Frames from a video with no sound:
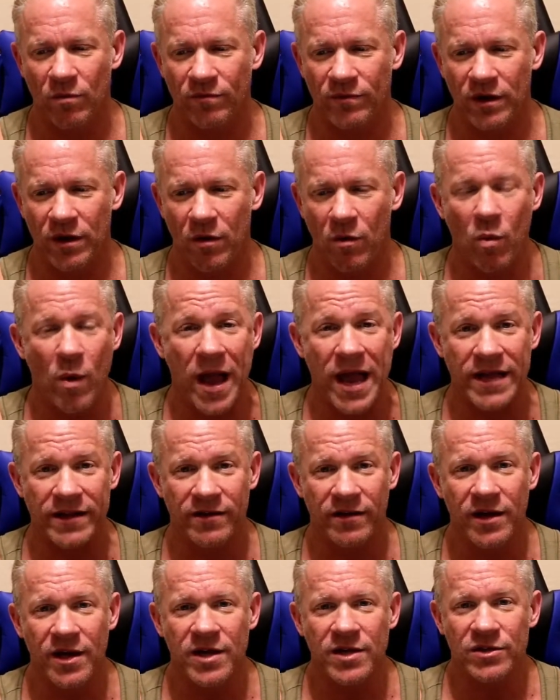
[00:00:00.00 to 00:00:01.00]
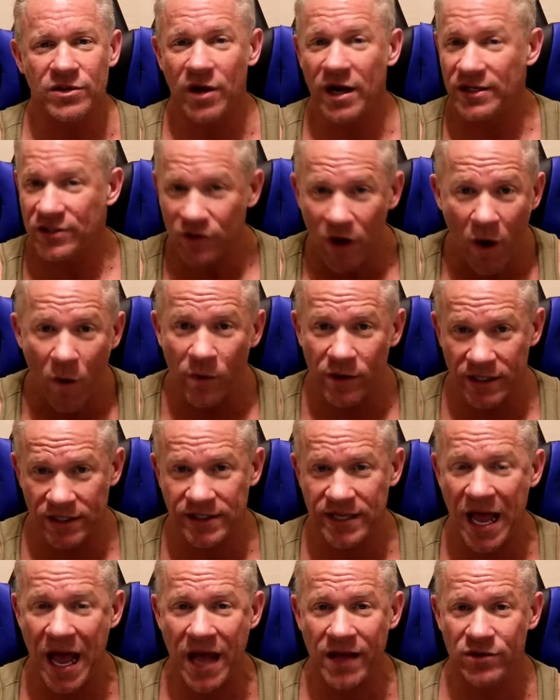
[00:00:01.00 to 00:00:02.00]
weight. So I start with the
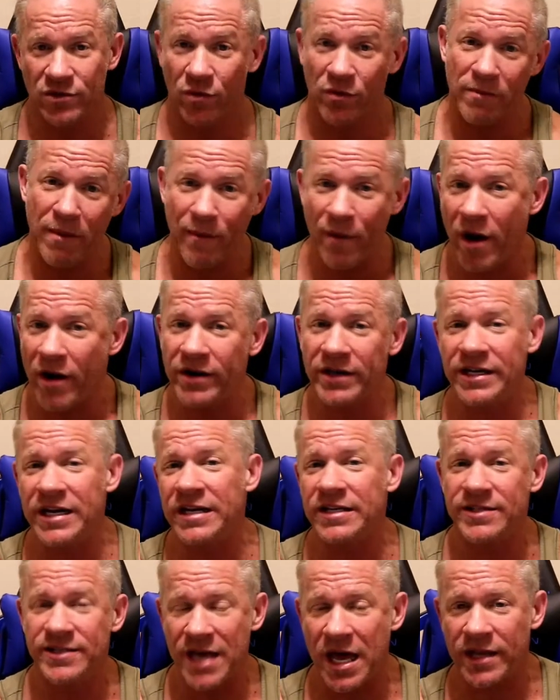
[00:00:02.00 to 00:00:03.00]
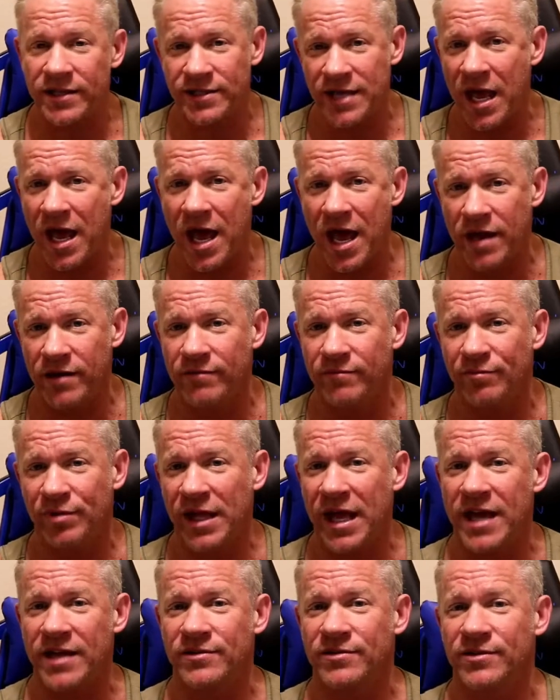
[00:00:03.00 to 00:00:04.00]
10. So remember, I already did a set of 10
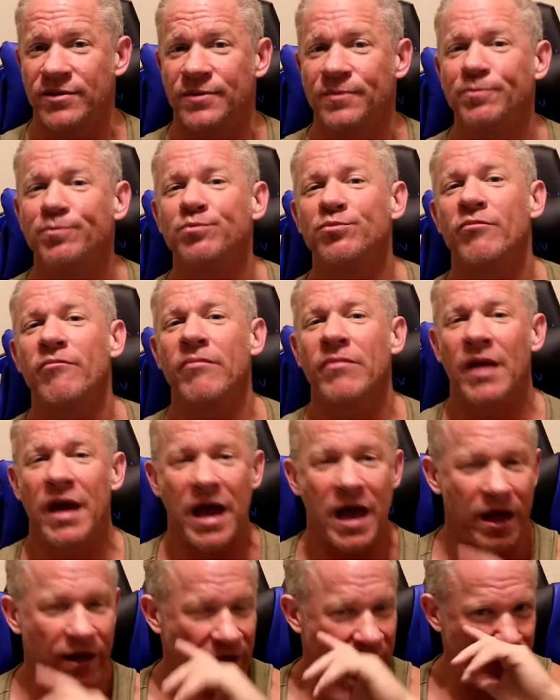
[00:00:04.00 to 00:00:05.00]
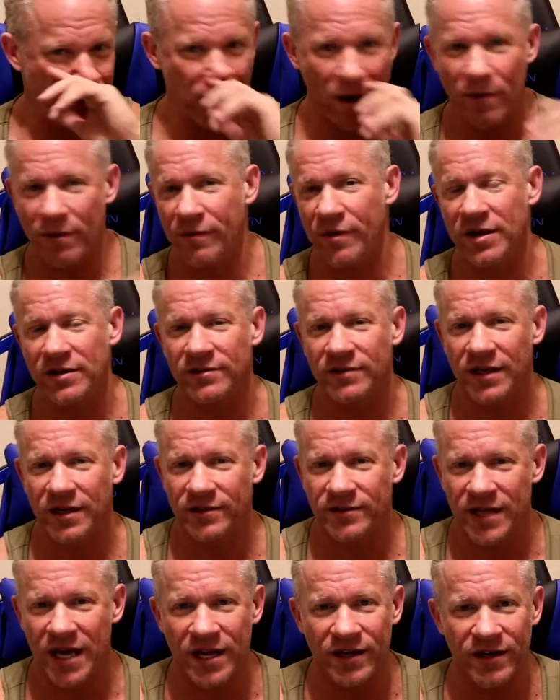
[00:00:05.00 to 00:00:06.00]
plates at probably around
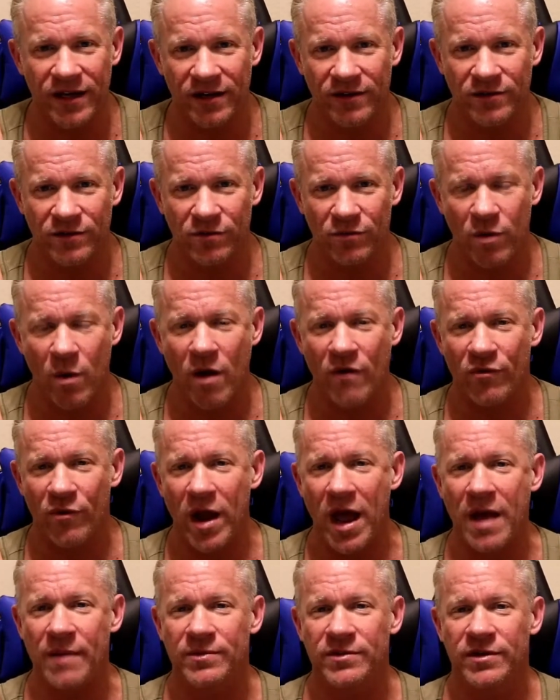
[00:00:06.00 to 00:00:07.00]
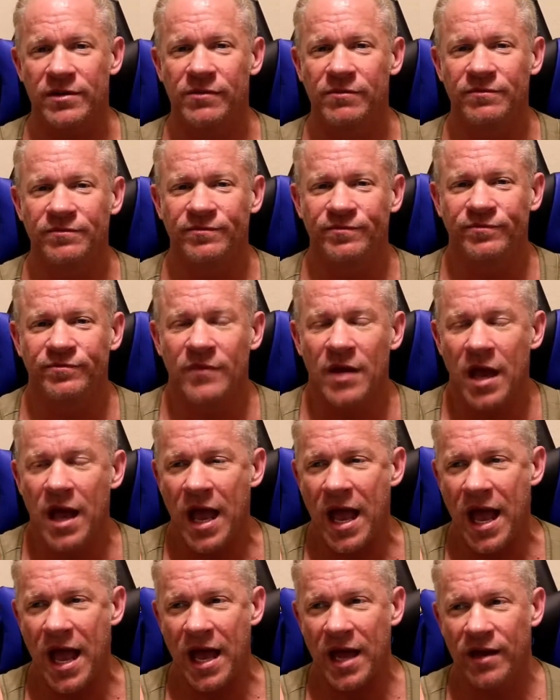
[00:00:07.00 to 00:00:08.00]
10 to 12 reps,
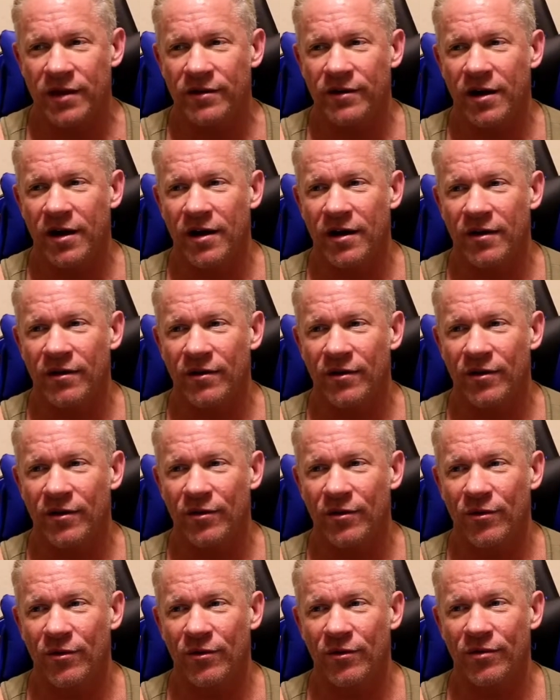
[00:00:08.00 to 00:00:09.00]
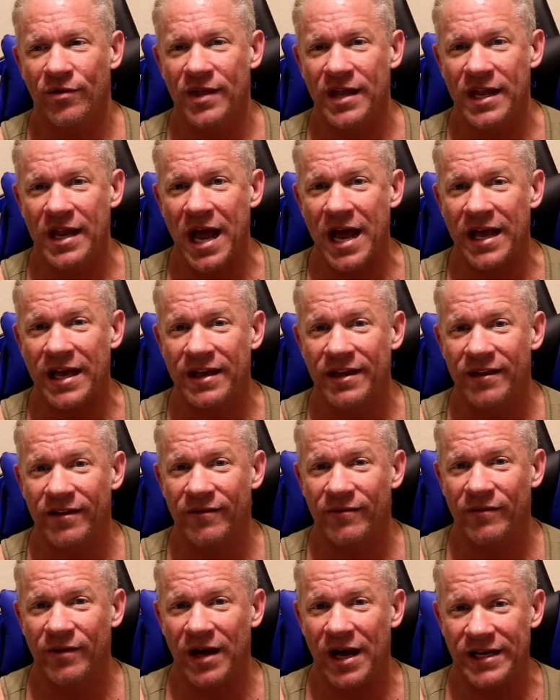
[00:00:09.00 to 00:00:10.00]
and then
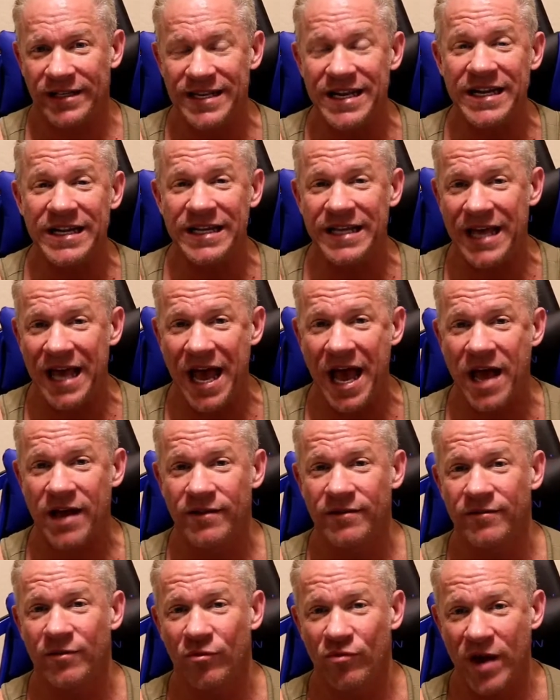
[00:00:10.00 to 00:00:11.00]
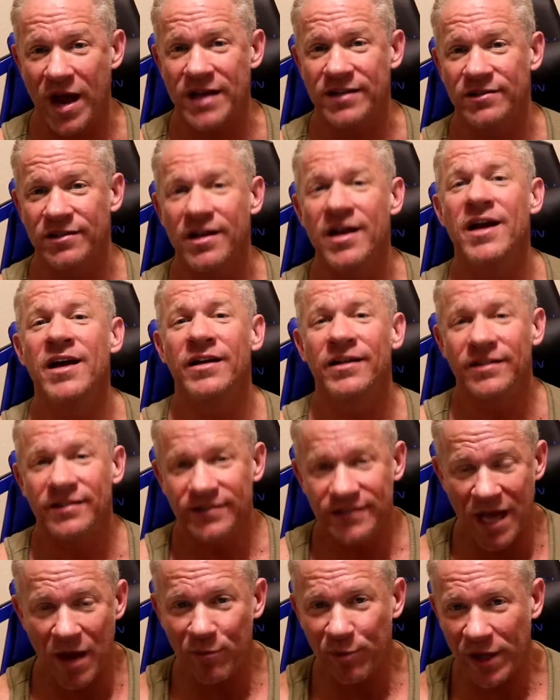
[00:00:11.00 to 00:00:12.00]
I did it again. Rest,
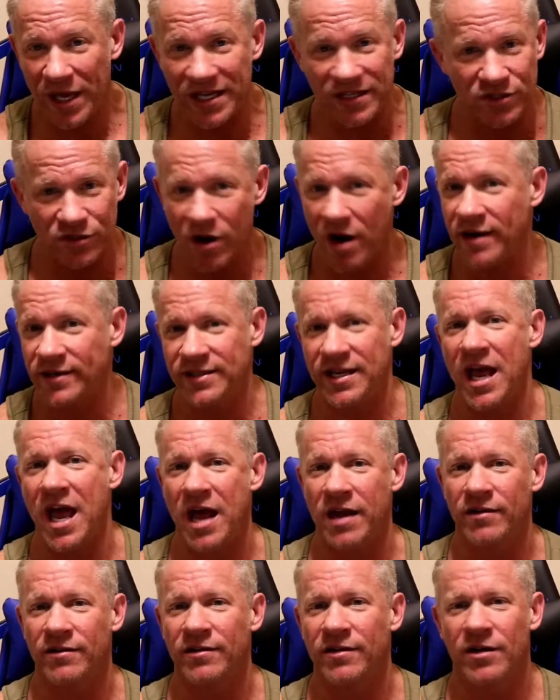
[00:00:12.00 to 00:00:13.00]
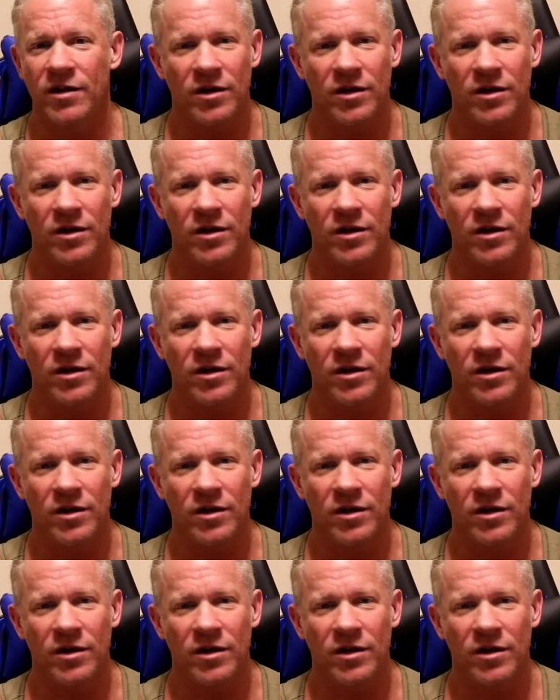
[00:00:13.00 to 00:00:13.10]
10 plates. Start at 10,